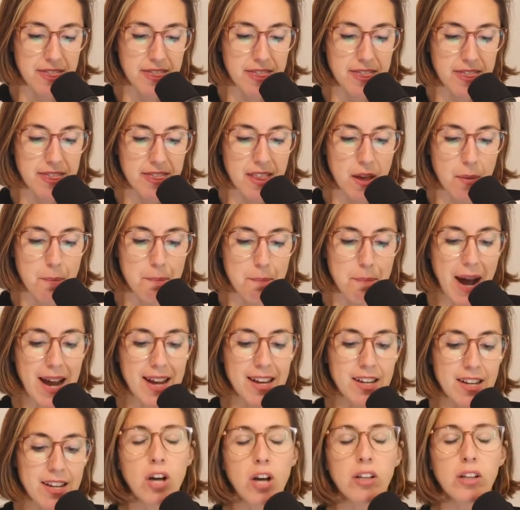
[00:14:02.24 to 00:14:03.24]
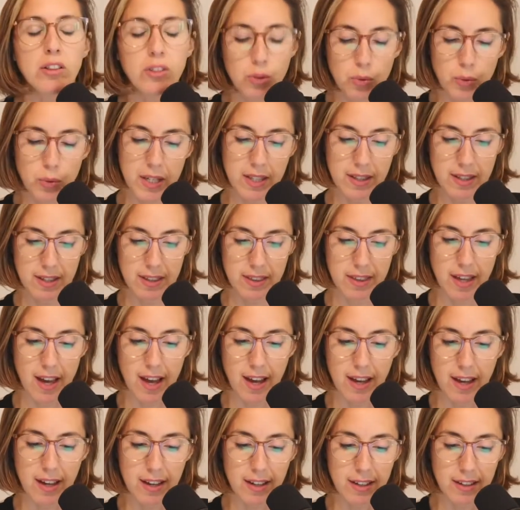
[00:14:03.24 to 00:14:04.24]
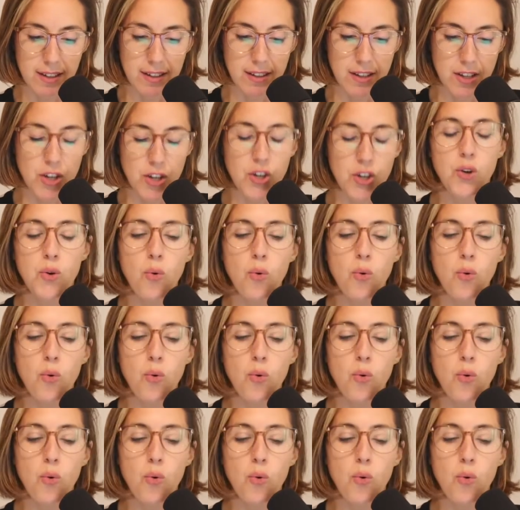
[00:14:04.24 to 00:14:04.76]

by not doing the thing, you